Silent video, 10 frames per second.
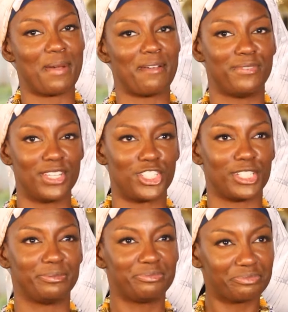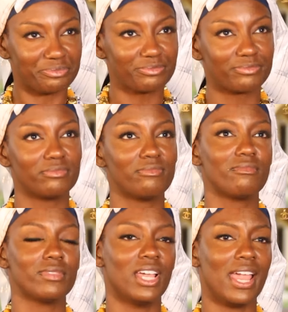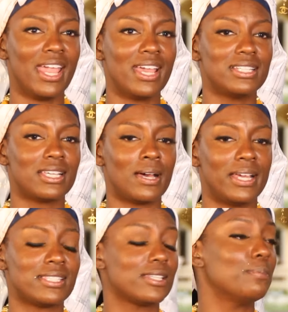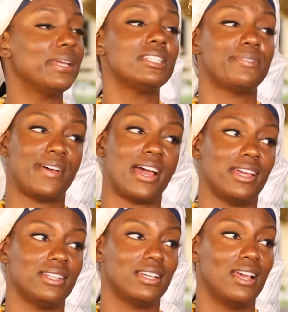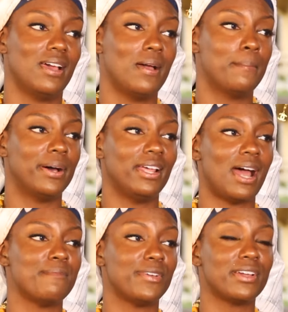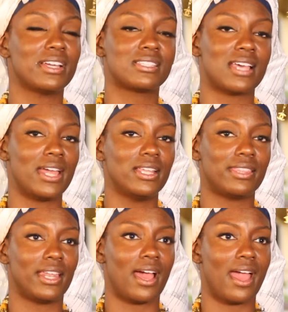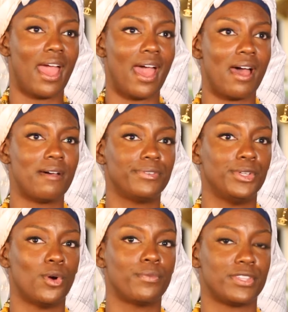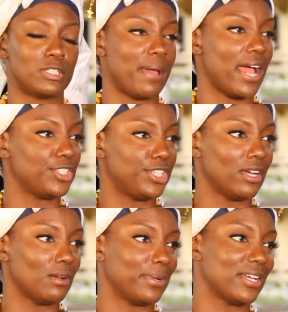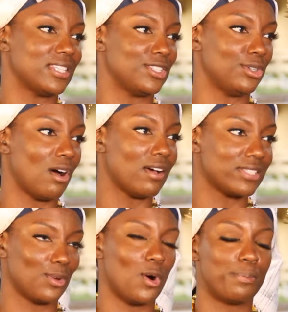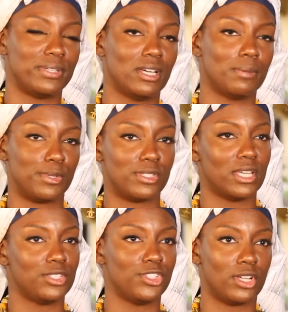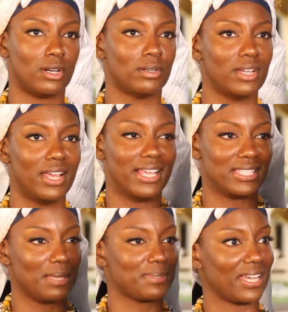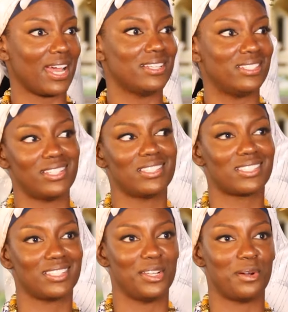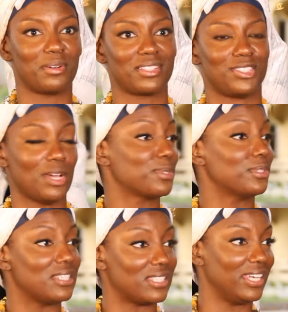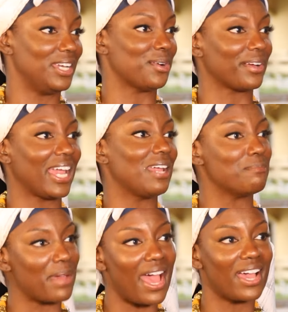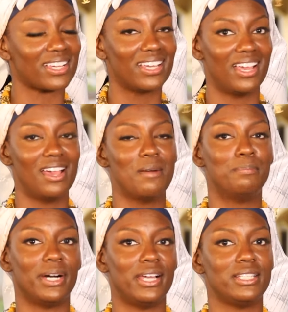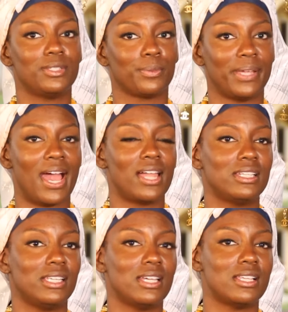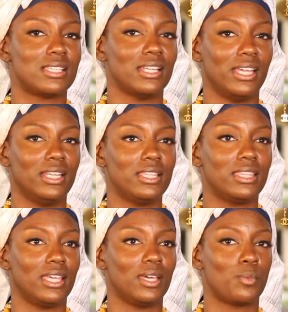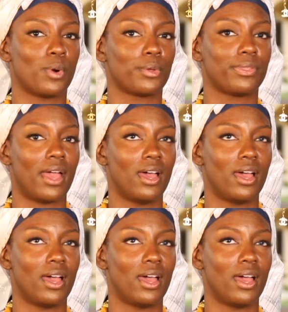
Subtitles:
my vision, and it's still being defined. But I'm very excited that I have, you know, over this past year, because as you also opened up, you said, you know, it seems like I just, you know, jumped on the scene or came back. Mm-hmm. But the reality is that anything worth